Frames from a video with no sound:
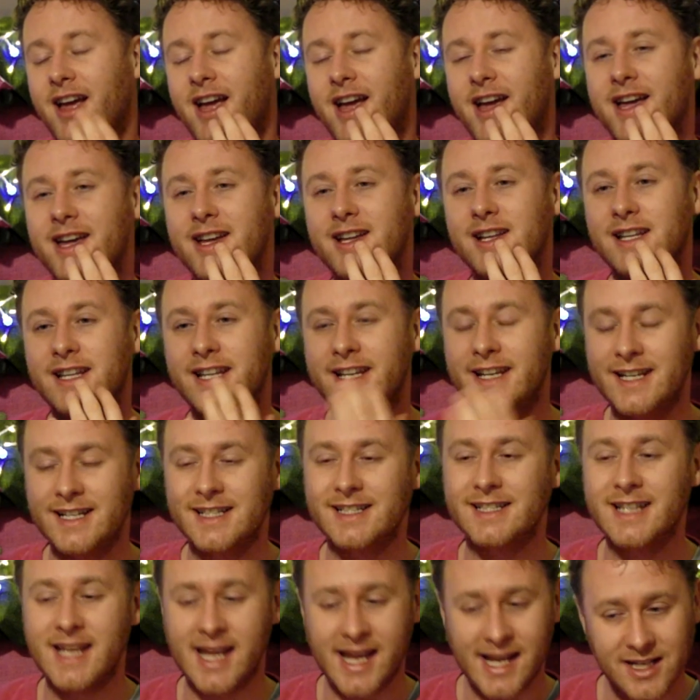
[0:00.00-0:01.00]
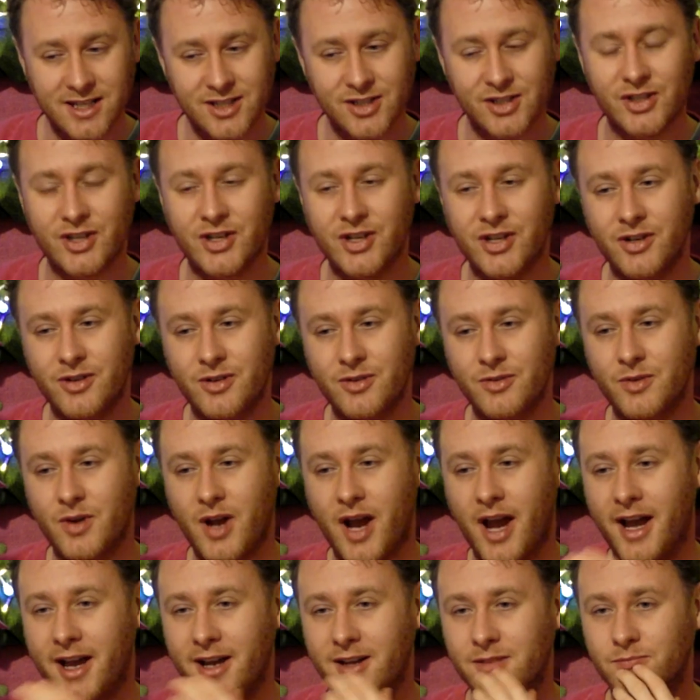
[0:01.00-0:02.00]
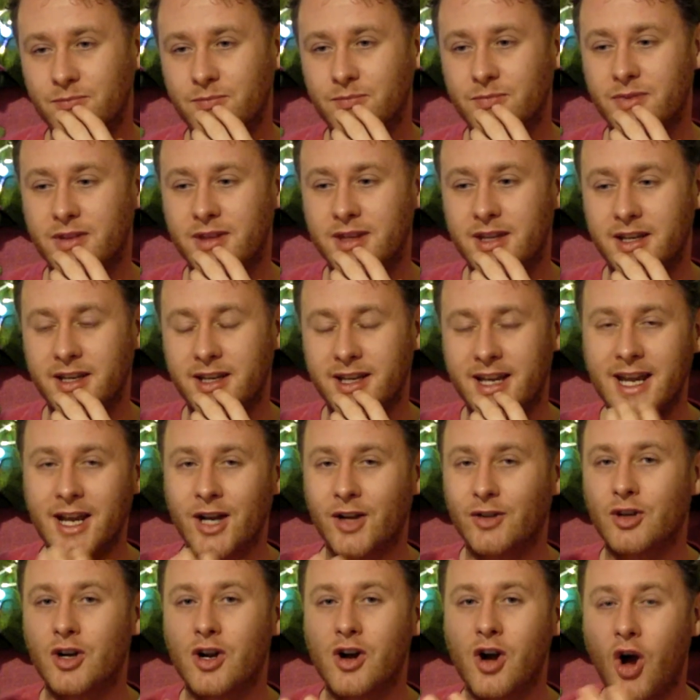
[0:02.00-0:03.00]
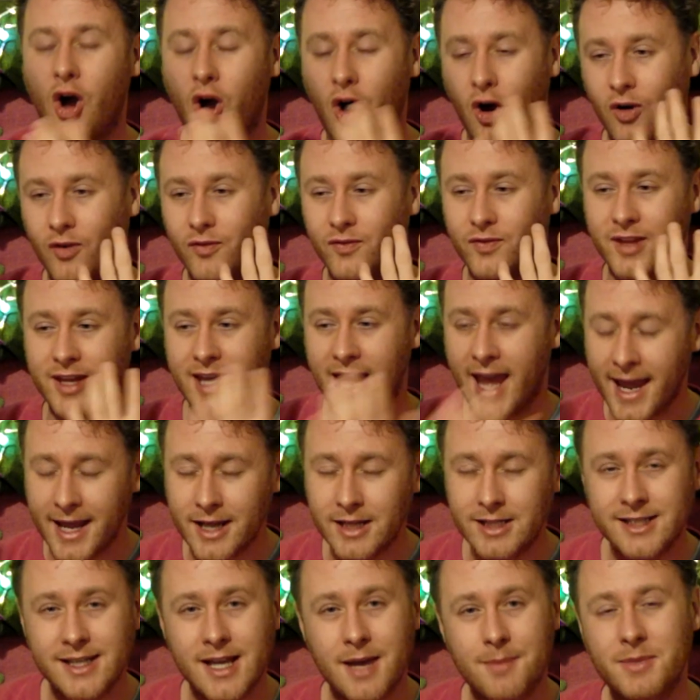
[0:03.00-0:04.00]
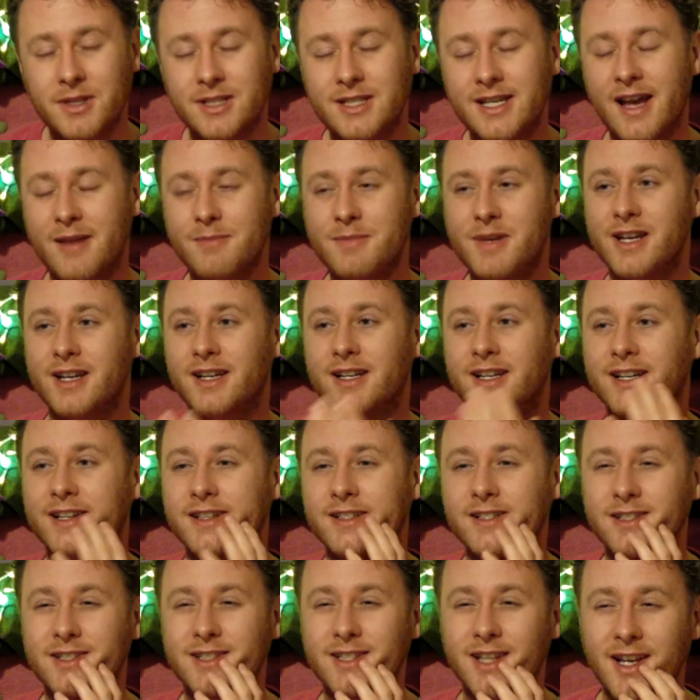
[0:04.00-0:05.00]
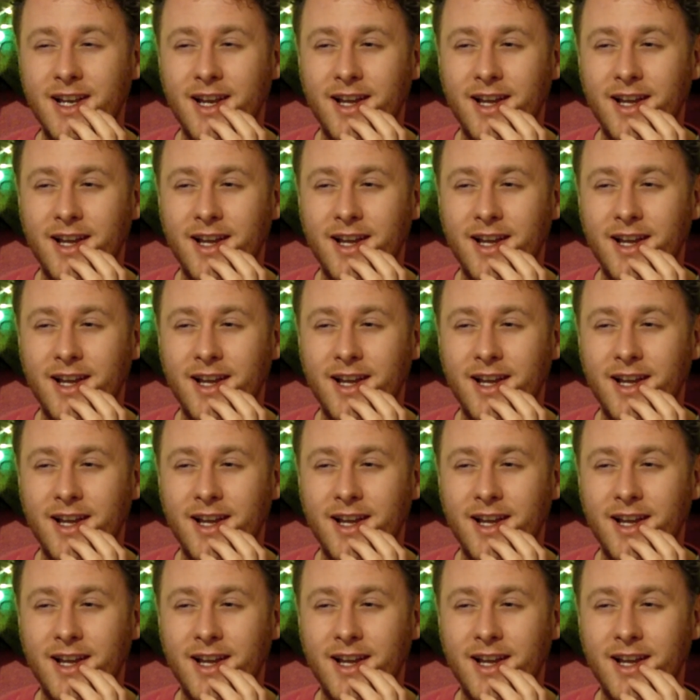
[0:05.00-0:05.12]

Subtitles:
it leads into the era of the AIDS epidemic, and